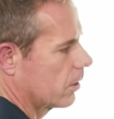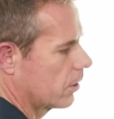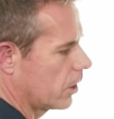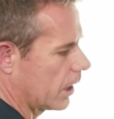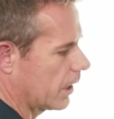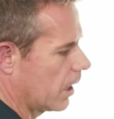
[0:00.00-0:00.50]

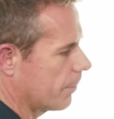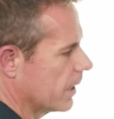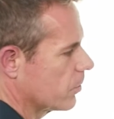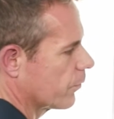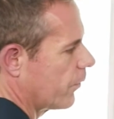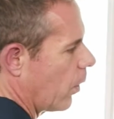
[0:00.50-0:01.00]
cut it up
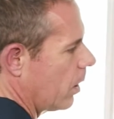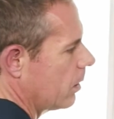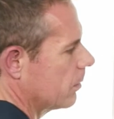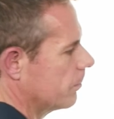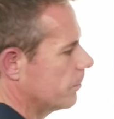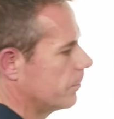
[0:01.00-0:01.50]
into 4,
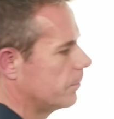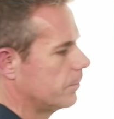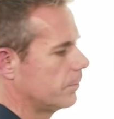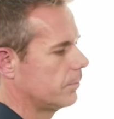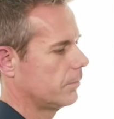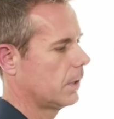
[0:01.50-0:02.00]

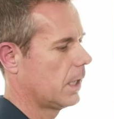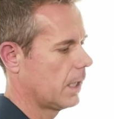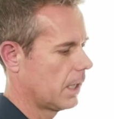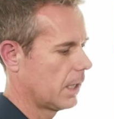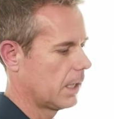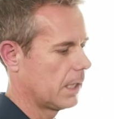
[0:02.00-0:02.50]

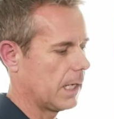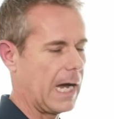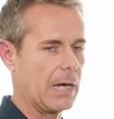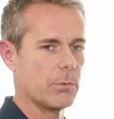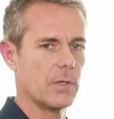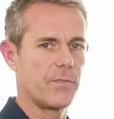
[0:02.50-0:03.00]

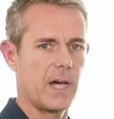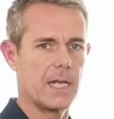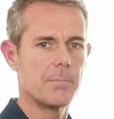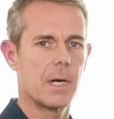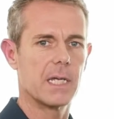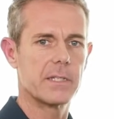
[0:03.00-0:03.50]
I will find
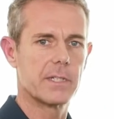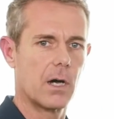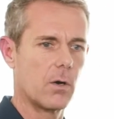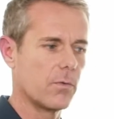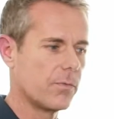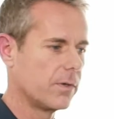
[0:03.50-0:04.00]

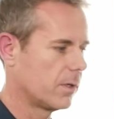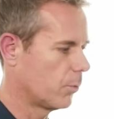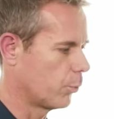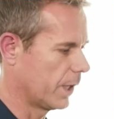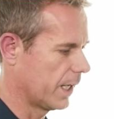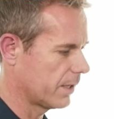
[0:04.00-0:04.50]
myself
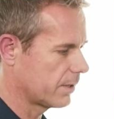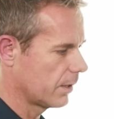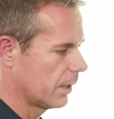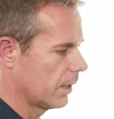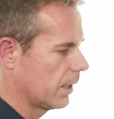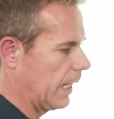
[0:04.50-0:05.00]
with
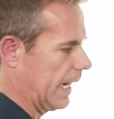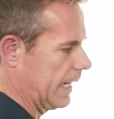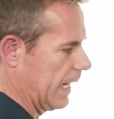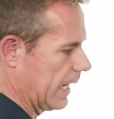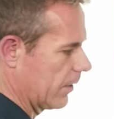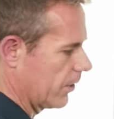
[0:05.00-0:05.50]
an
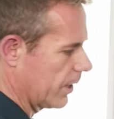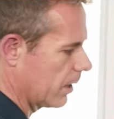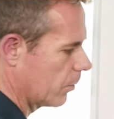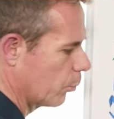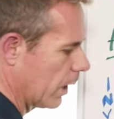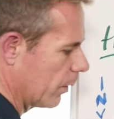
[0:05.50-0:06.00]
area
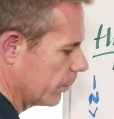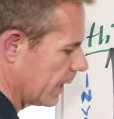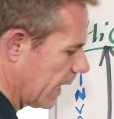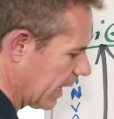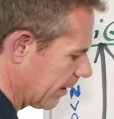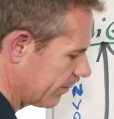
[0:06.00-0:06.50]
where we
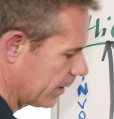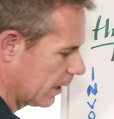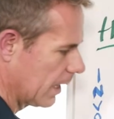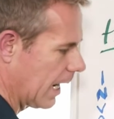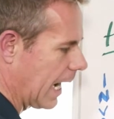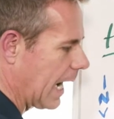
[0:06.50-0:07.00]
have
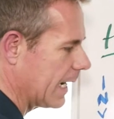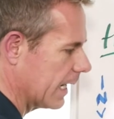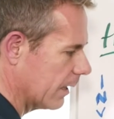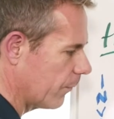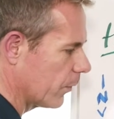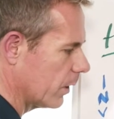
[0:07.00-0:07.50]
high
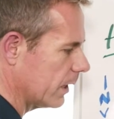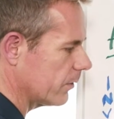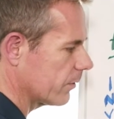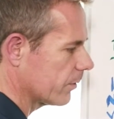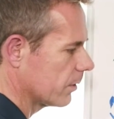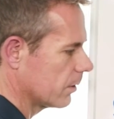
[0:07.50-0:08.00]

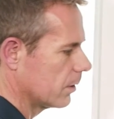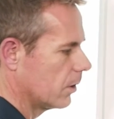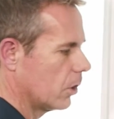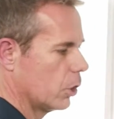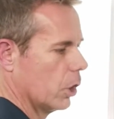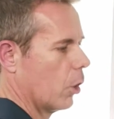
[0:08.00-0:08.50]
influence,
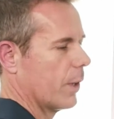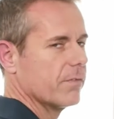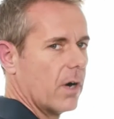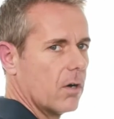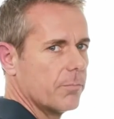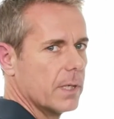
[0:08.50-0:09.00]
low
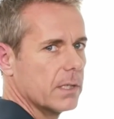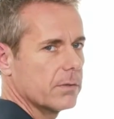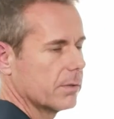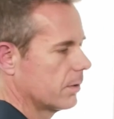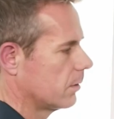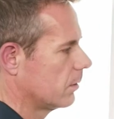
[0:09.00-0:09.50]
involvement.
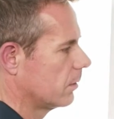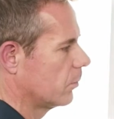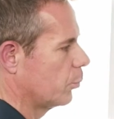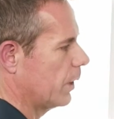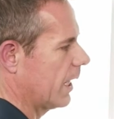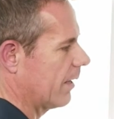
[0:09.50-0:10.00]

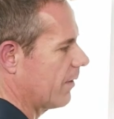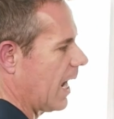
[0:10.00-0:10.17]
We have